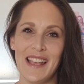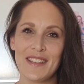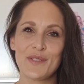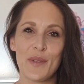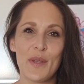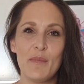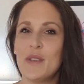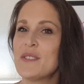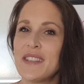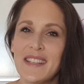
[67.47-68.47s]
So the
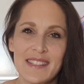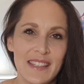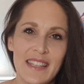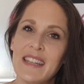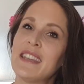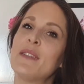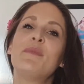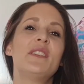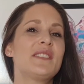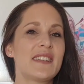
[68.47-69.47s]
music is leading, the
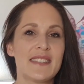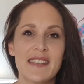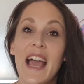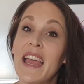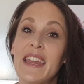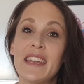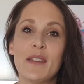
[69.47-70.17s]
music is guiding,